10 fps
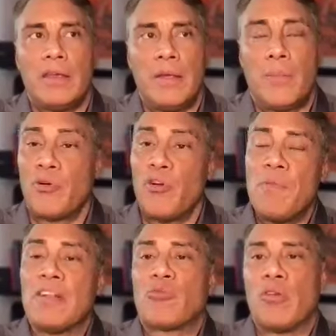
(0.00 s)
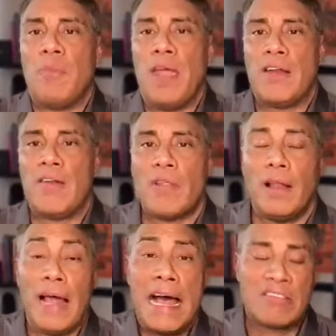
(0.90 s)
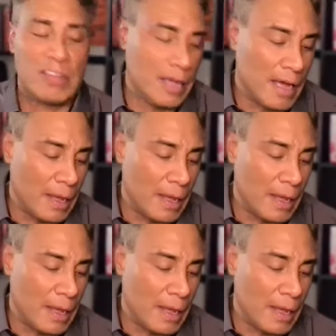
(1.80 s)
improvements we've made over the last